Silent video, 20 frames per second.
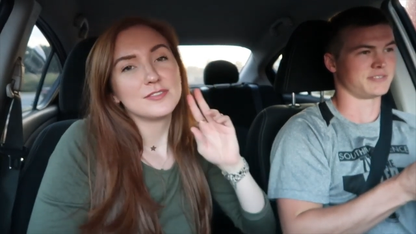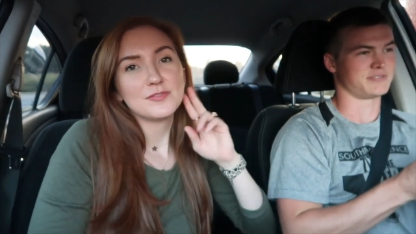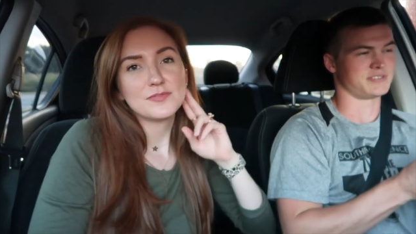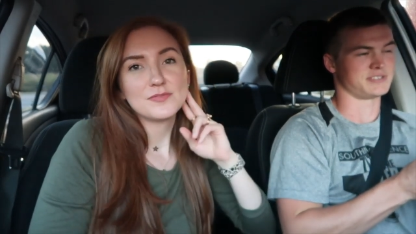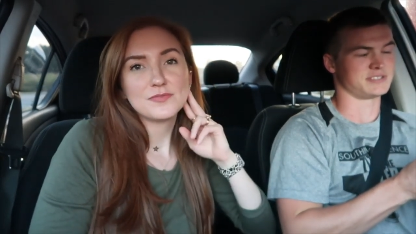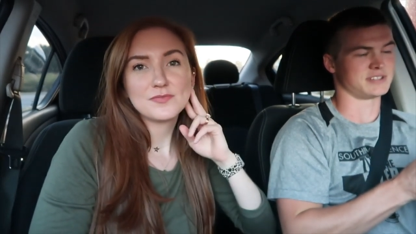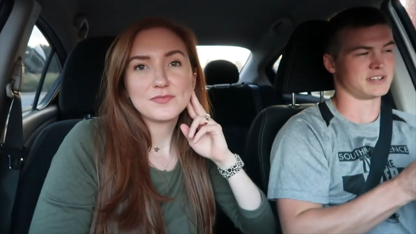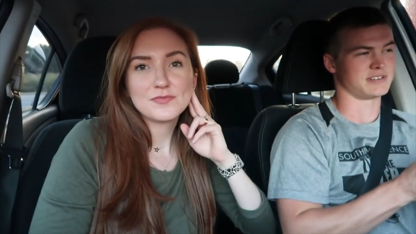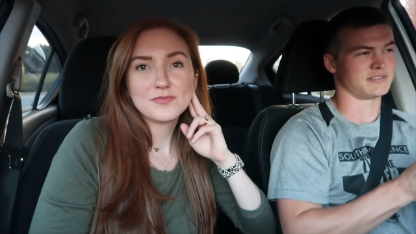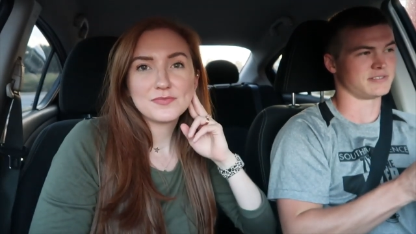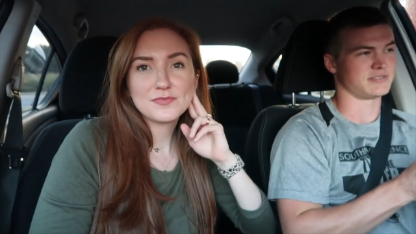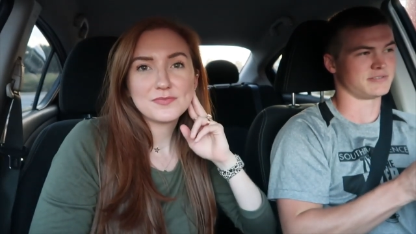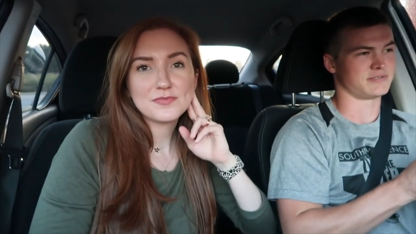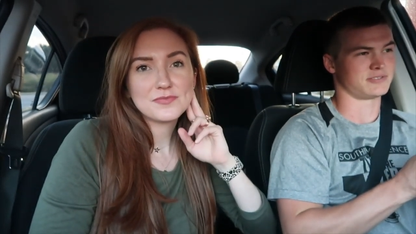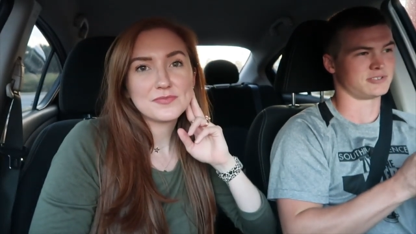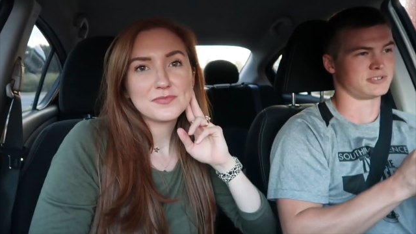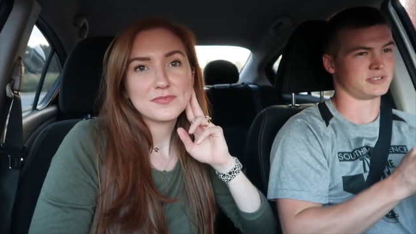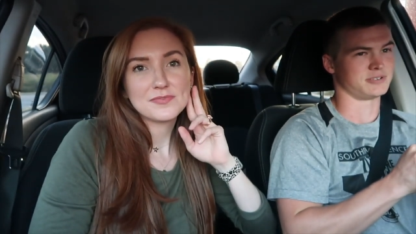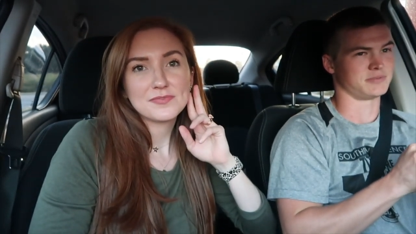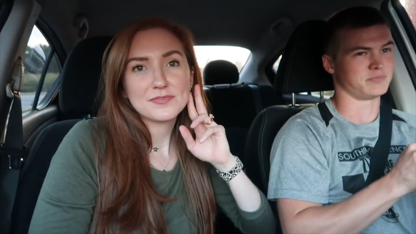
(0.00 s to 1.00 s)
Speaker 1: fifty-seven
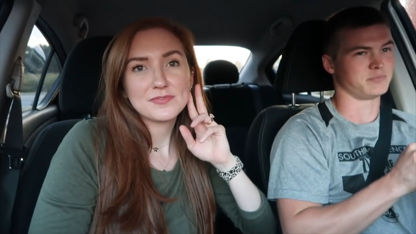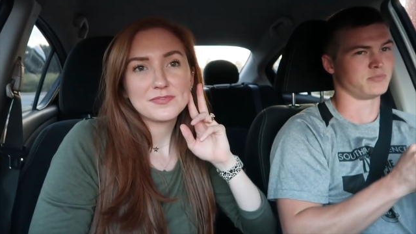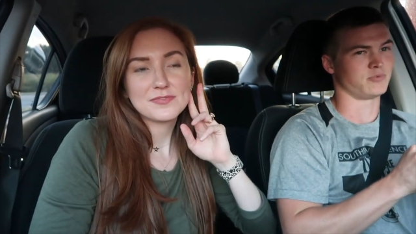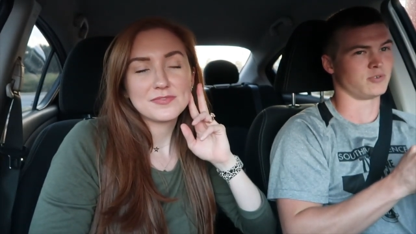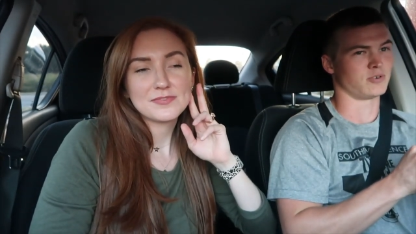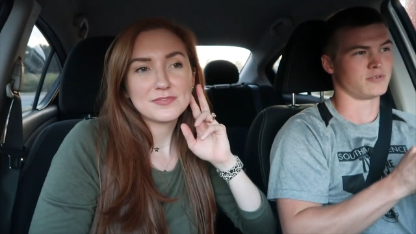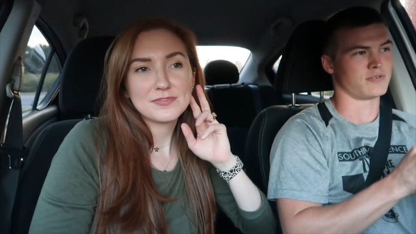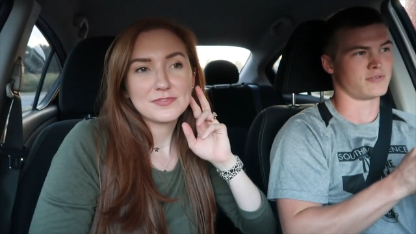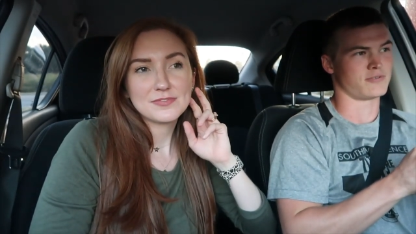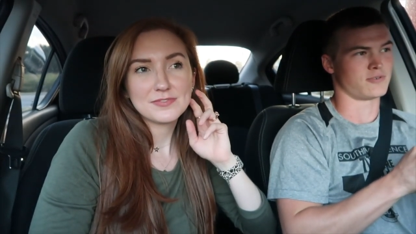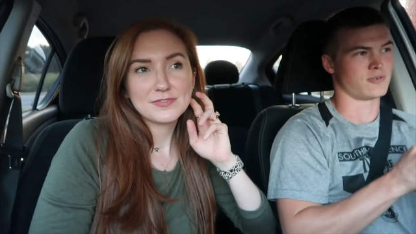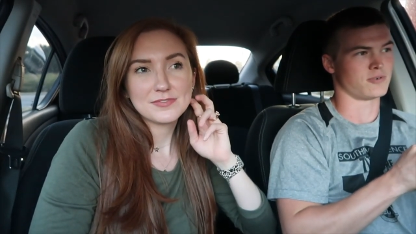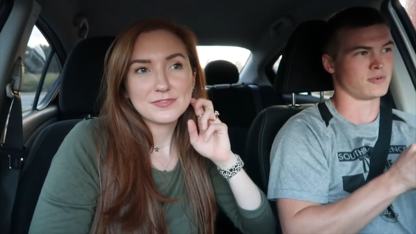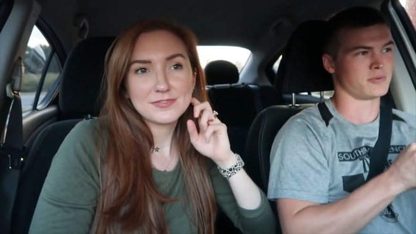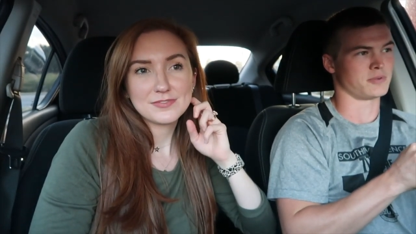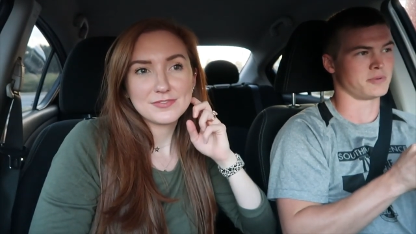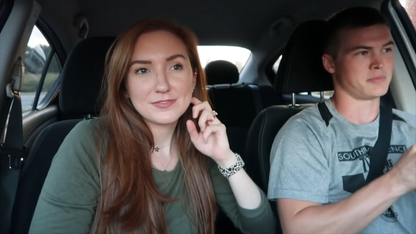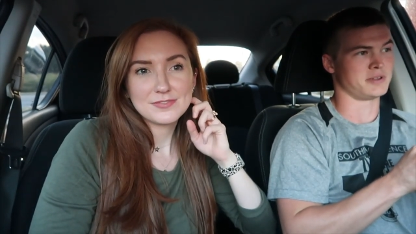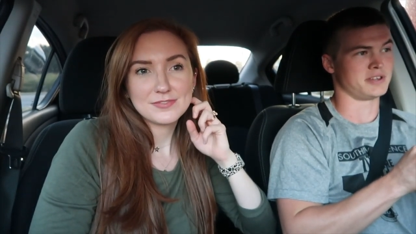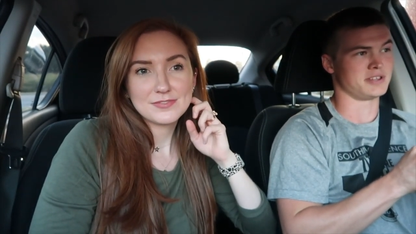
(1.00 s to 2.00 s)
for a four for four
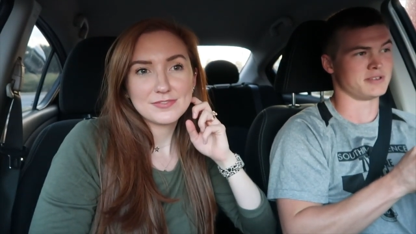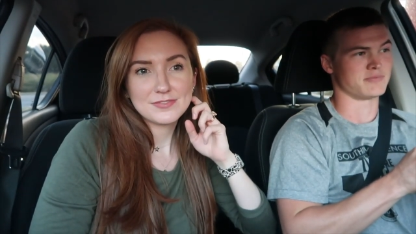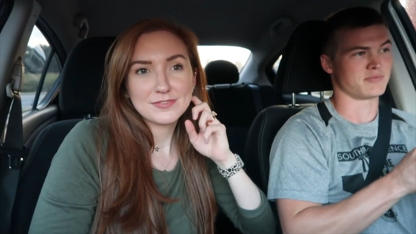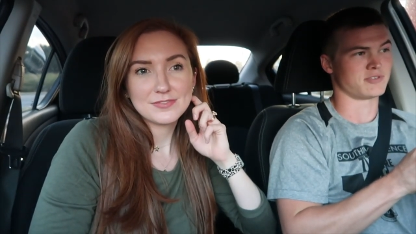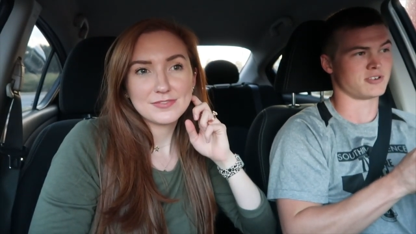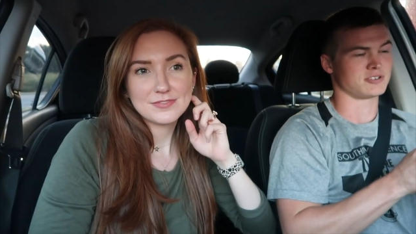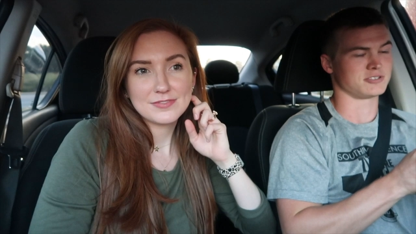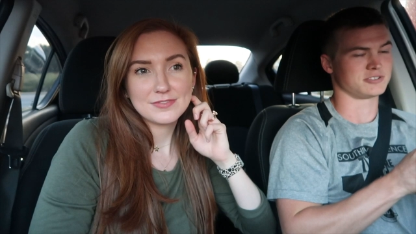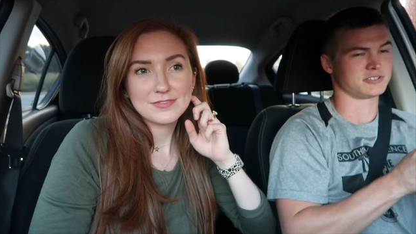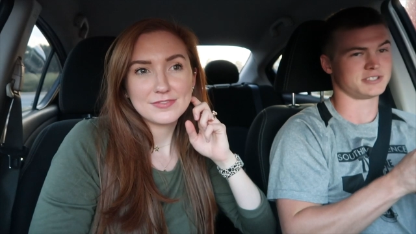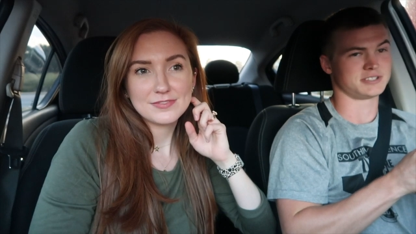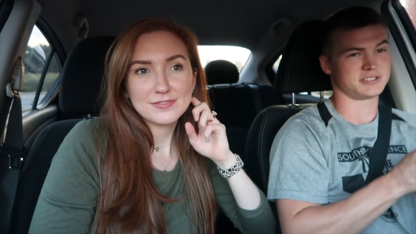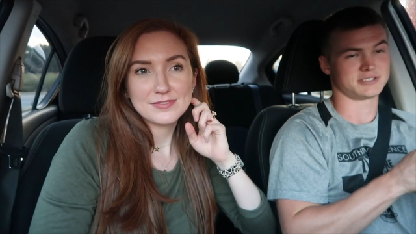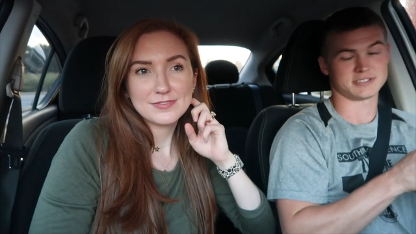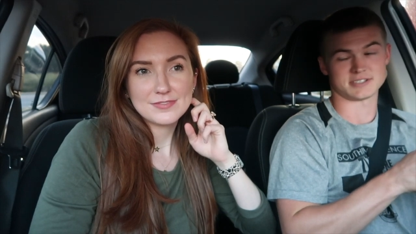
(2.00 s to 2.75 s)
with a medium Frosty,